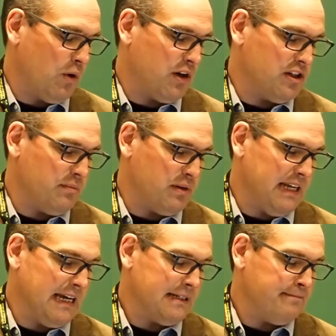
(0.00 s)
workers to
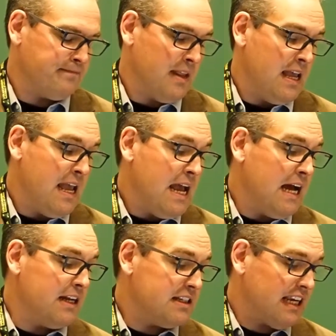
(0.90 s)

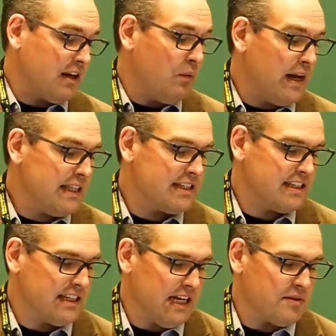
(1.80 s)
protect? Second, why did the
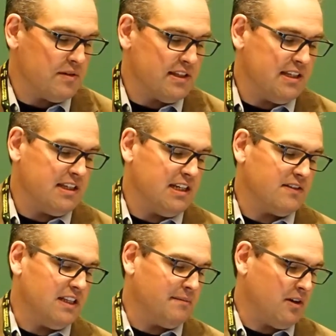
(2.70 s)
Saskatchewan
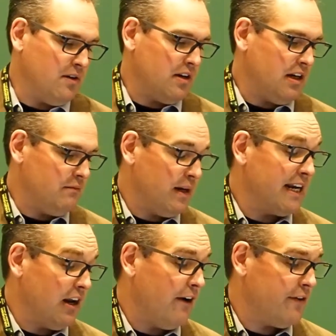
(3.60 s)
CCF's labor code, what
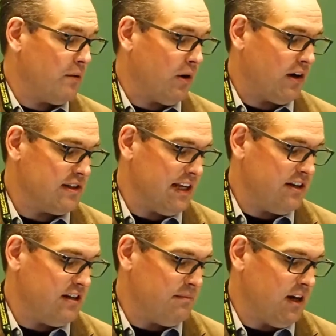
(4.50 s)
did it offer to workers
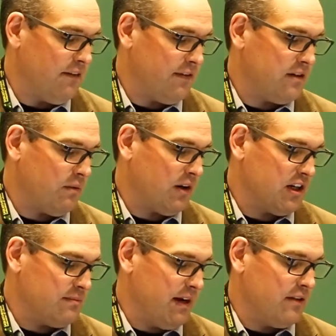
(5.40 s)
that couldn't be offered to
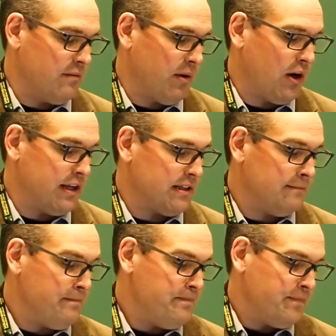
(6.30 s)
workers by other parties?
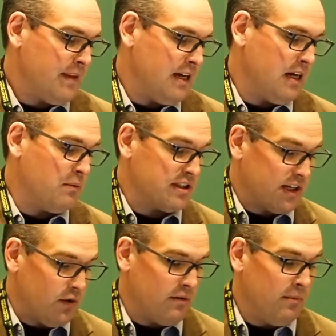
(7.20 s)
Was
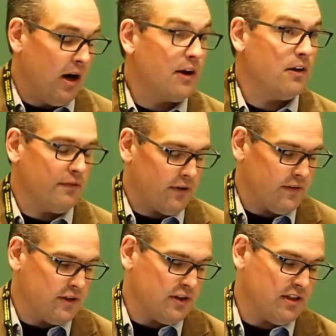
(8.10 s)
the code a model for
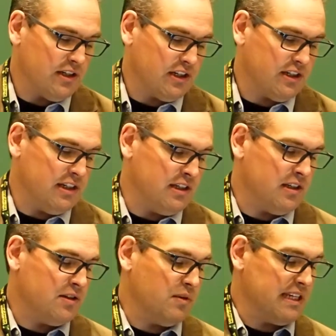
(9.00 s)
other
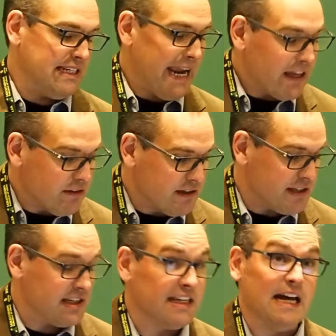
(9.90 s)
jurisdictions? Was it tailored to
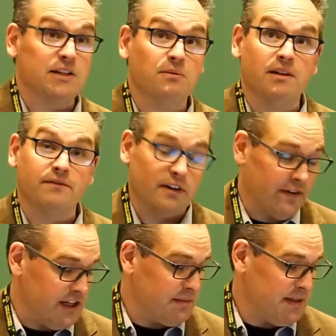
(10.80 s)
Saskatchewan for a
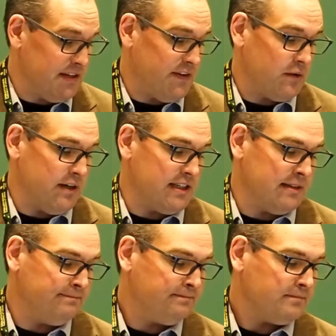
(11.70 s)
very specific
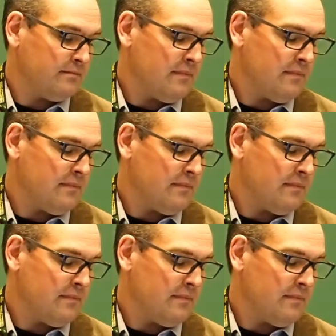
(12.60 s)
reason?